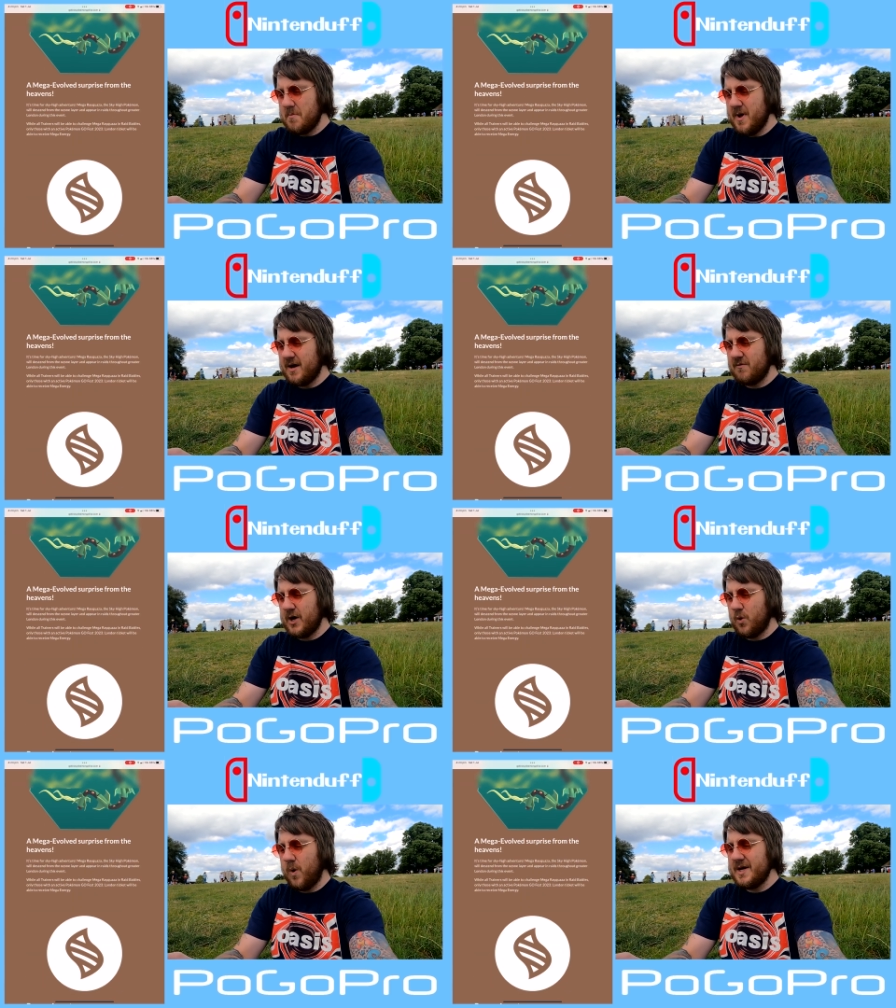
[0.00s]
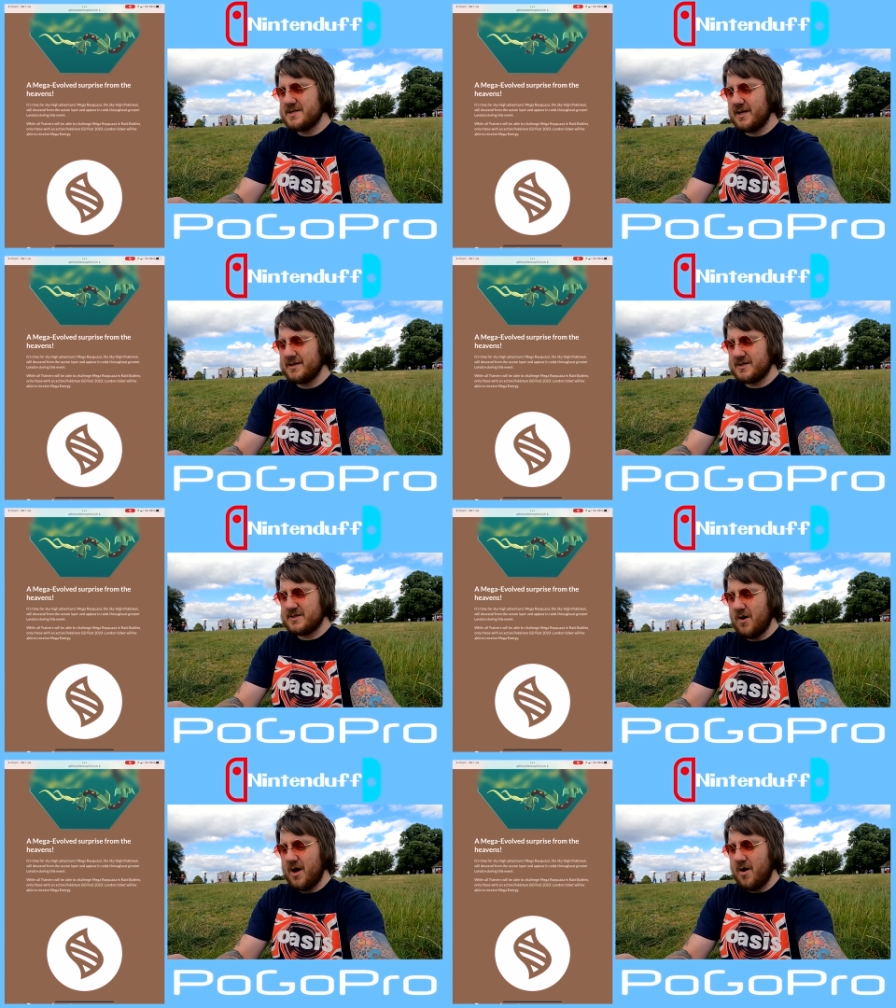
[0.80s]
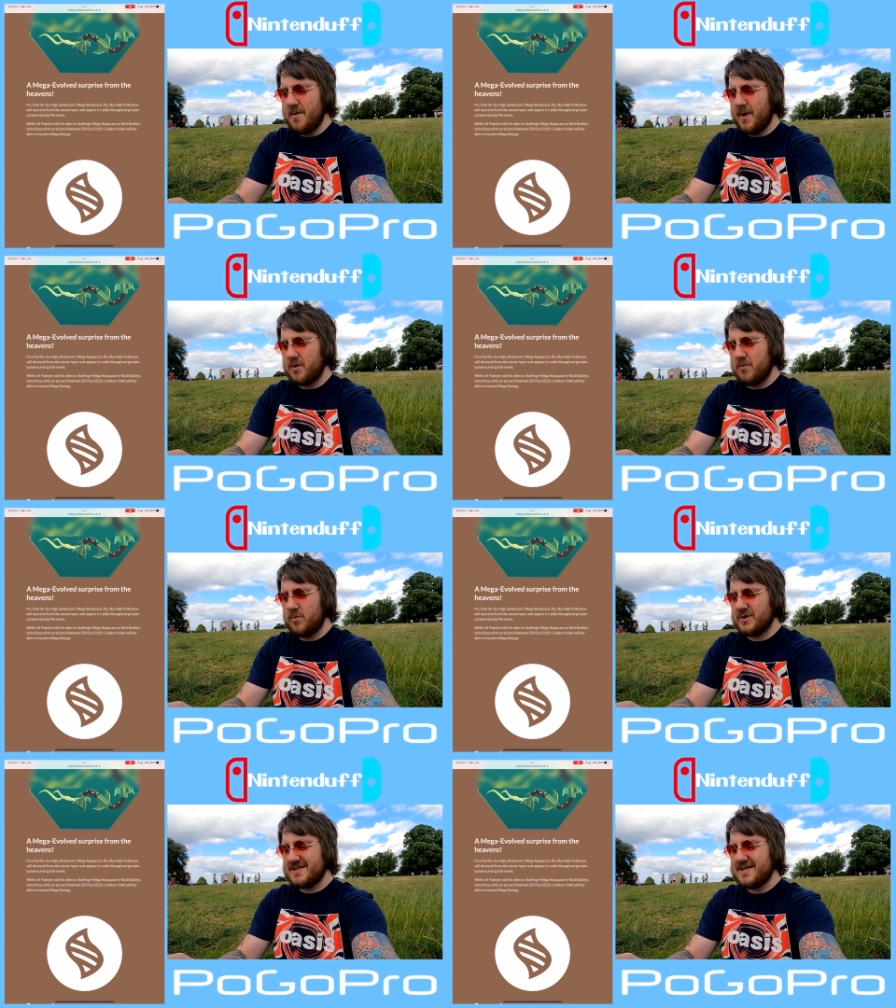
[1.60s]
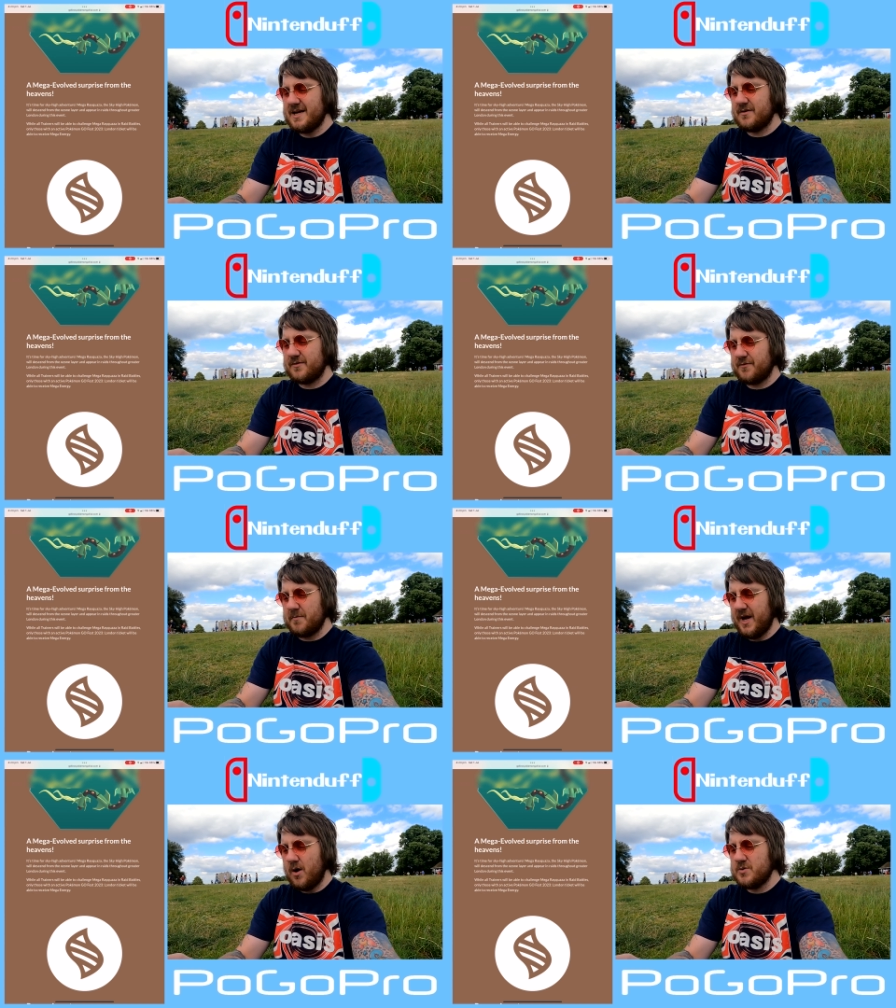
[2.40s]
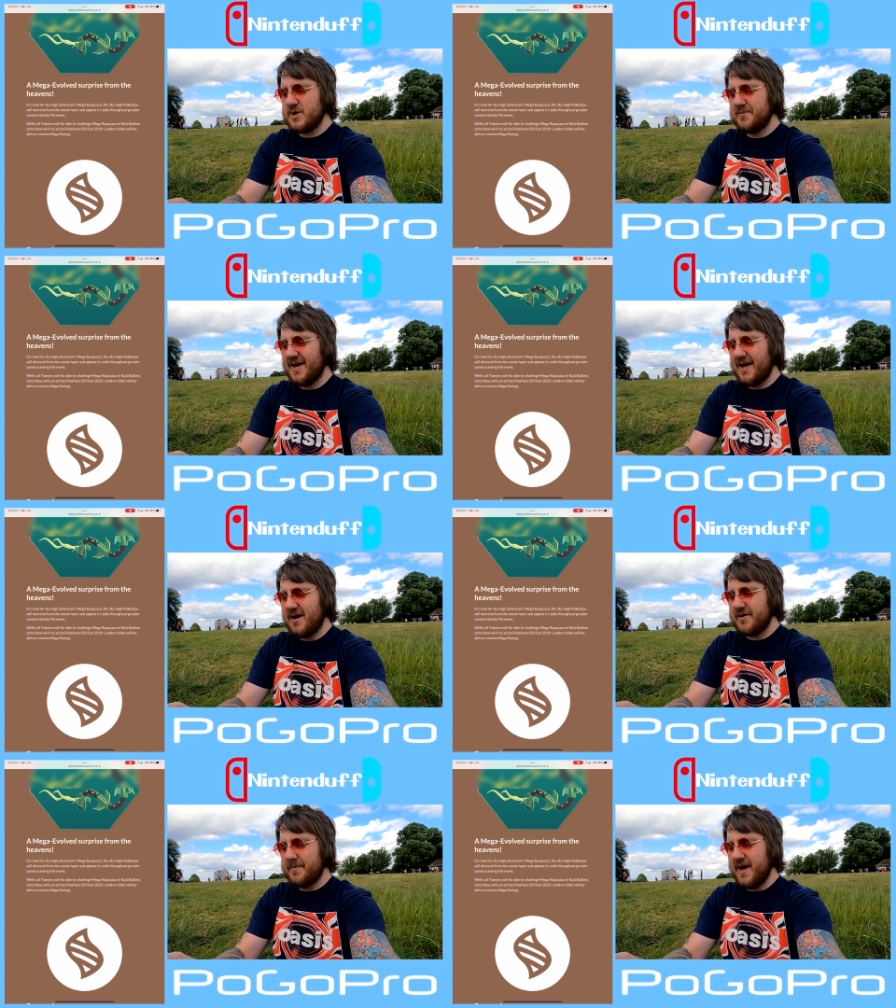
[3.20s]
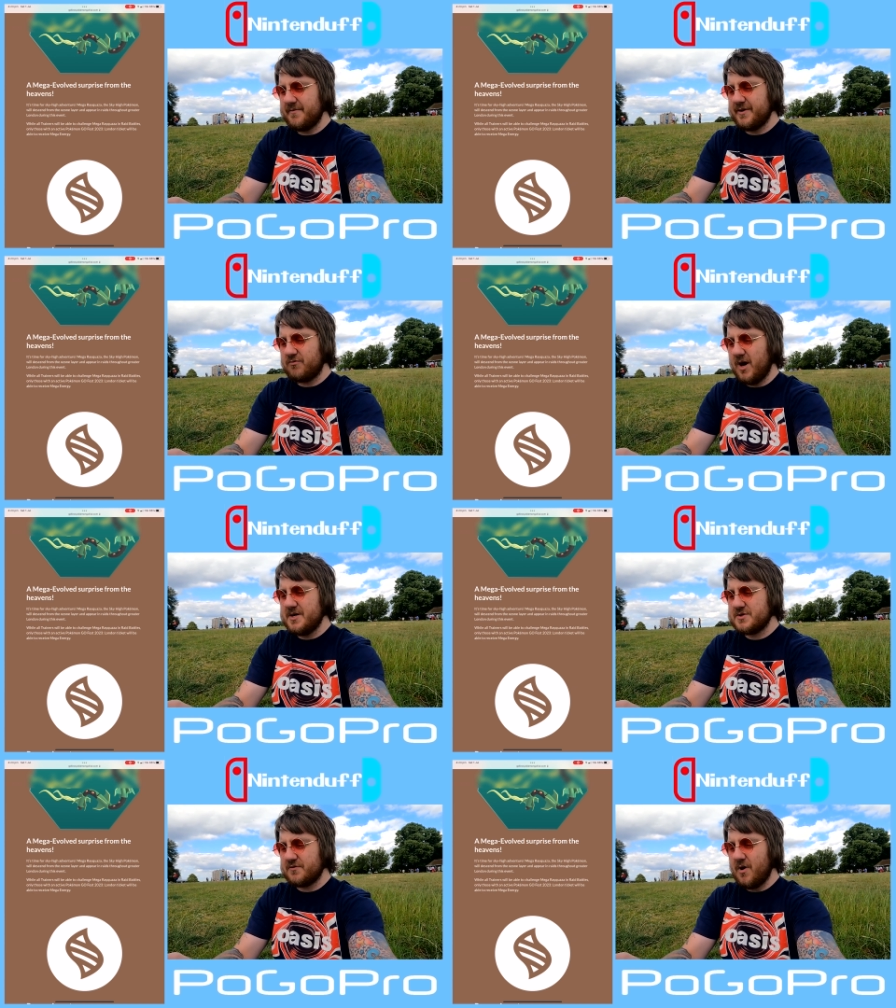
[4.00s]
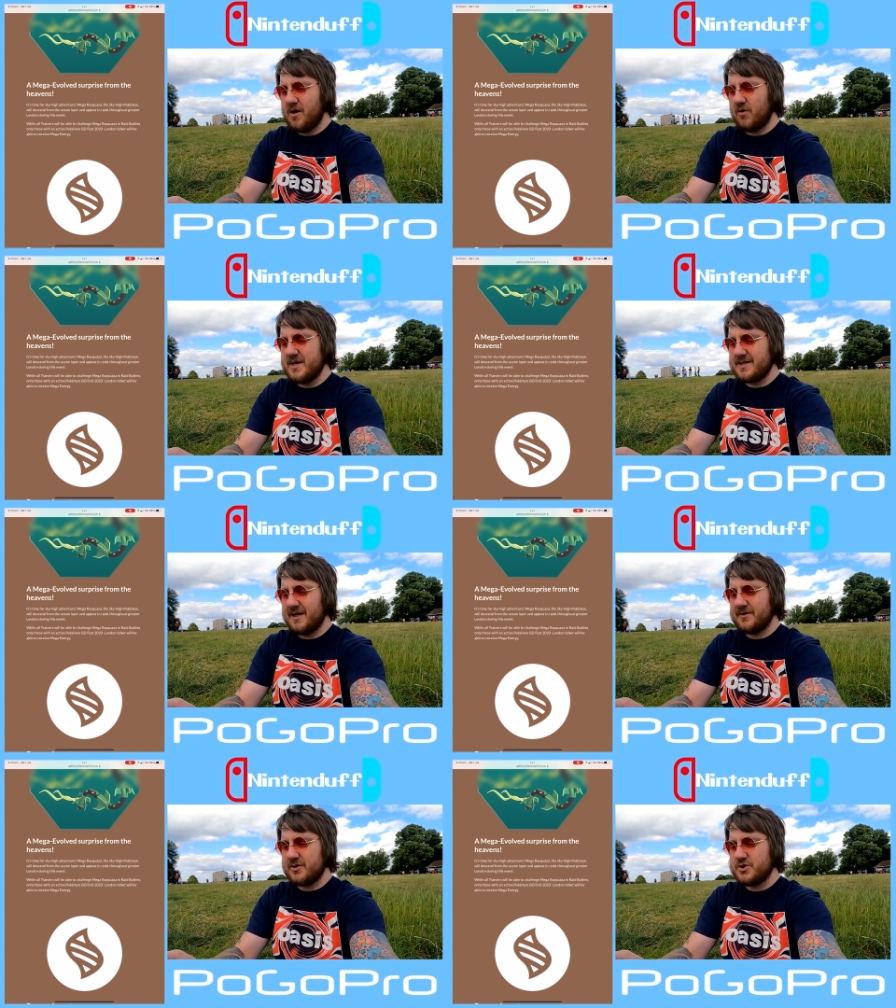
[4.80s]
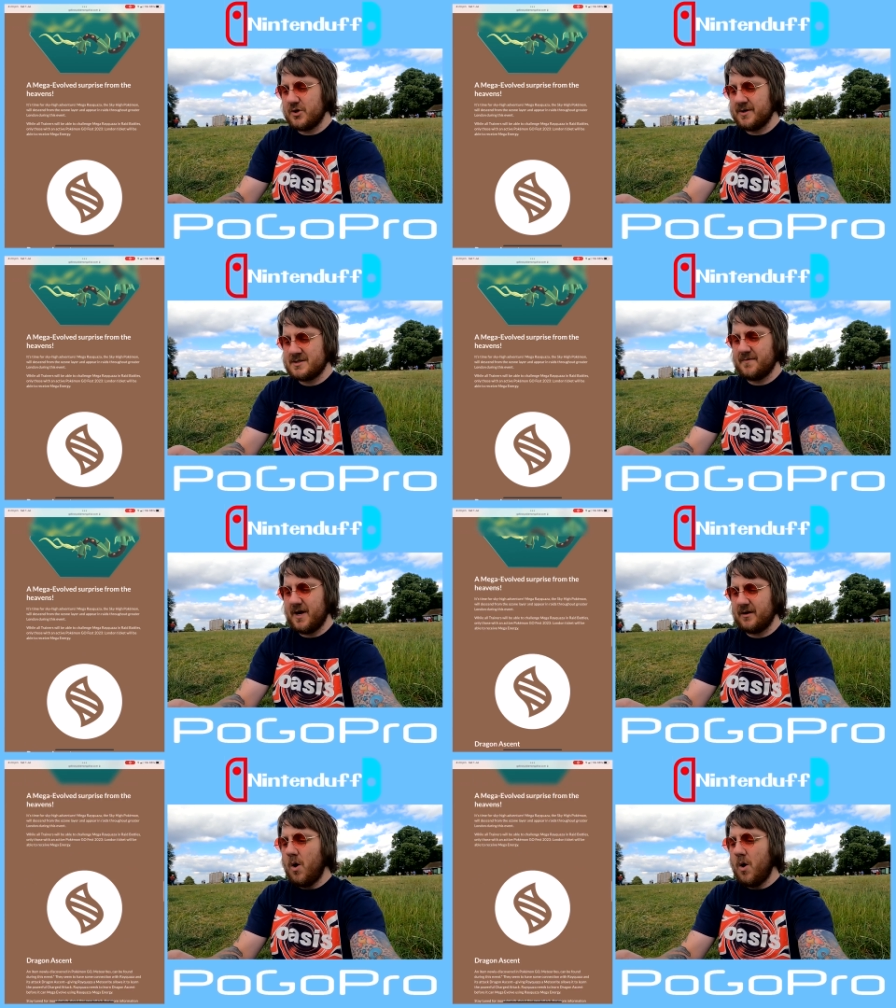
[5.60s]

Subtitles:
Mega Rayquaza. The Sky High Pokemon will descend from the ozone layer and appear in raids throughout Greater London during this event.